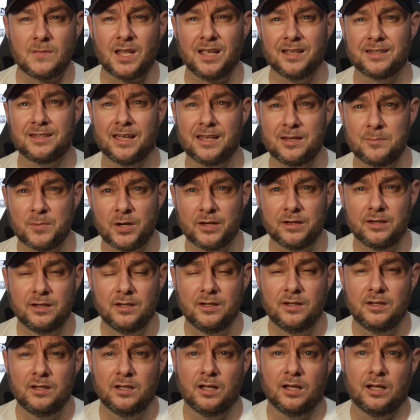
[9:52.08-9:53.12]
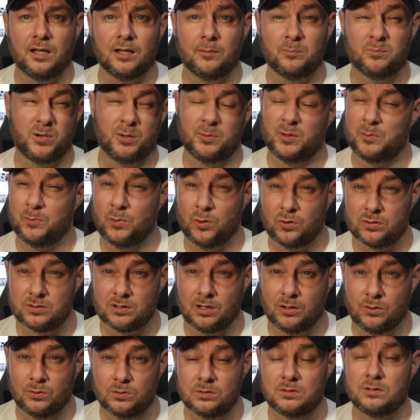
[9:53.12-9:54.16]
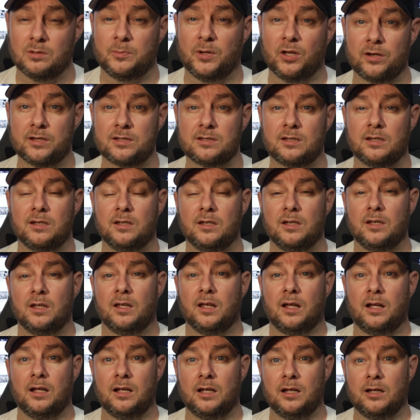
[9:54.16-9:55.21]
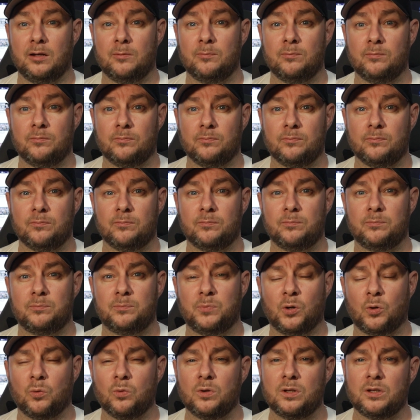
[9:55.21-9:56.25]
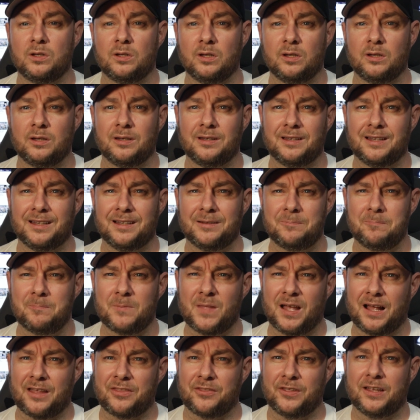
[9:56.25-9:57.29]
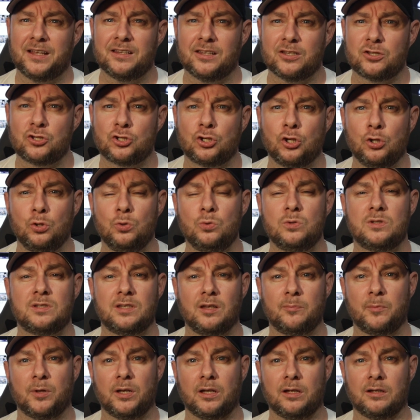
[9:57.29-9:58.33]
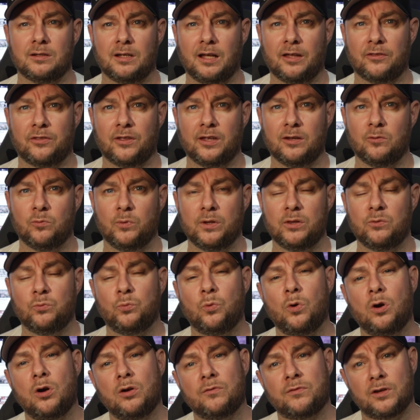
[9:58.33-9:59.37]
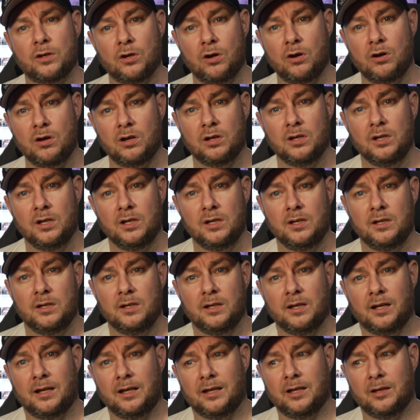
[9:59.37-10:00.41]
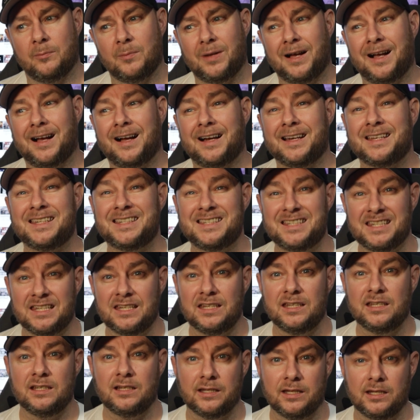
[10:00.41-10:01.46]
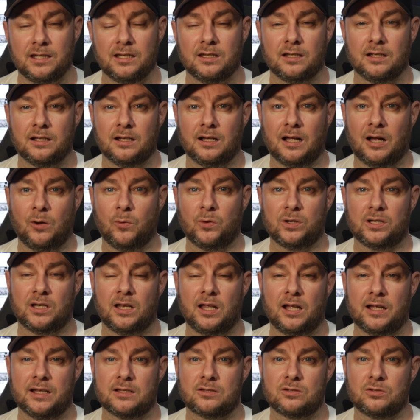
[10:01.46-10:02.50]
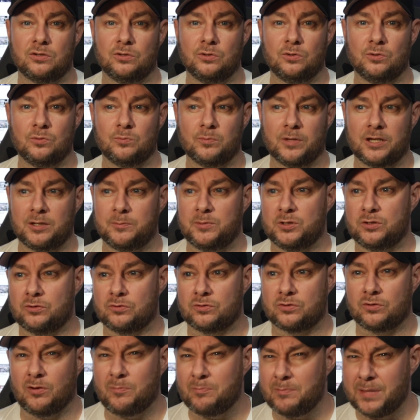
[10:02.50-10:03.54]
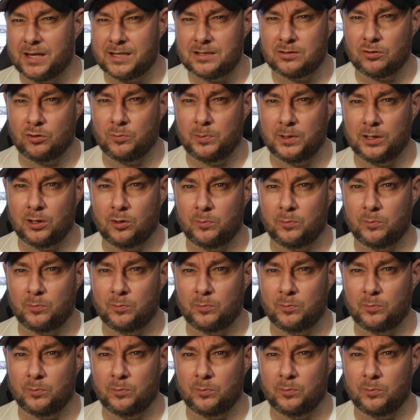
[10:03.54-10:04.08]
a gamer, probably more so, to be honest. But I think they're too similar. I think with what I've got, ideally, I would like to maybe just sort of mix it up a